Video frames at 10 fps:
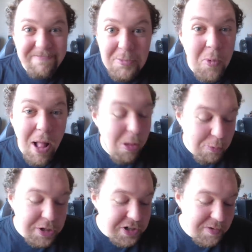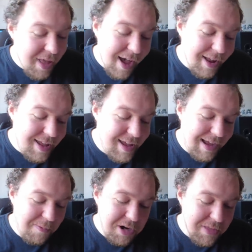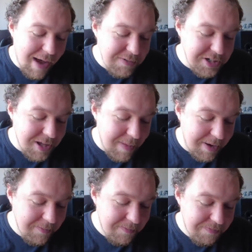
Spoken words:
Well, we knew that. We knew that was coming.